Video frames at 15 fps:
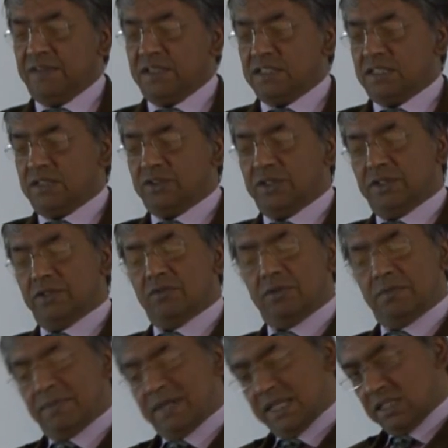etc., and you
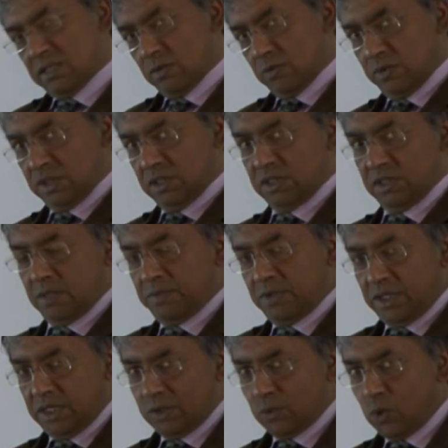replace it with
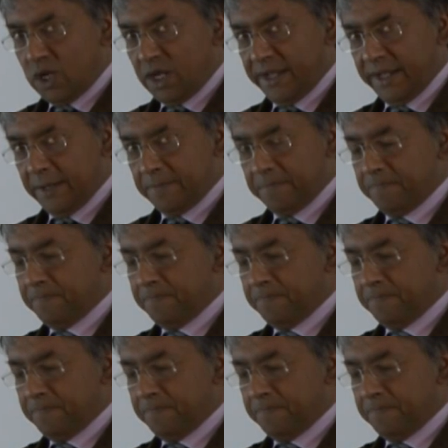product Y.